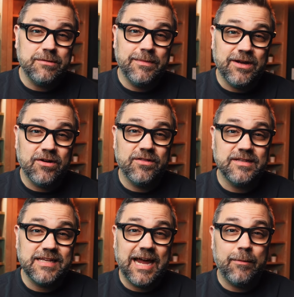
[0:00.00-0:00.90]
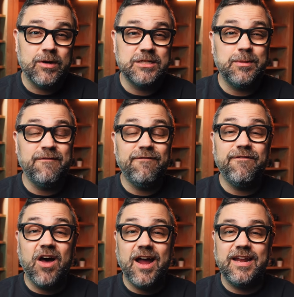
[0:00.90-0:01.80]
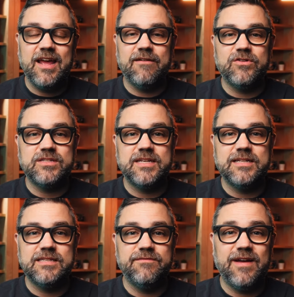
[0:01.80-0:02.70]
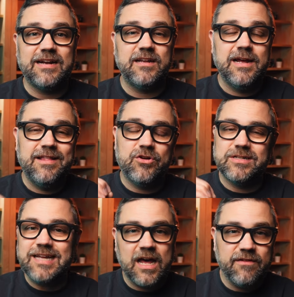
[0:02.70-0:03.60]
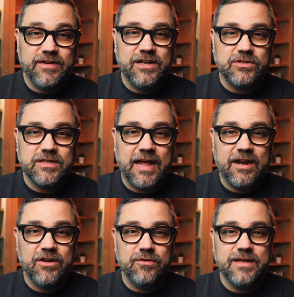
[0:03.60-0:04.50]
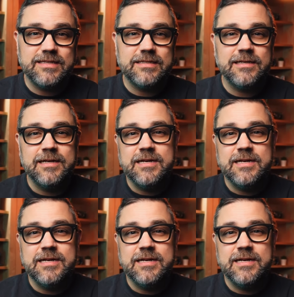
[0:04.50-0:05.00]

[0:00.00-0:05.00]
the mirror on this camera and it's been fine ever since. In fact, there are a ton of videos on how to do this.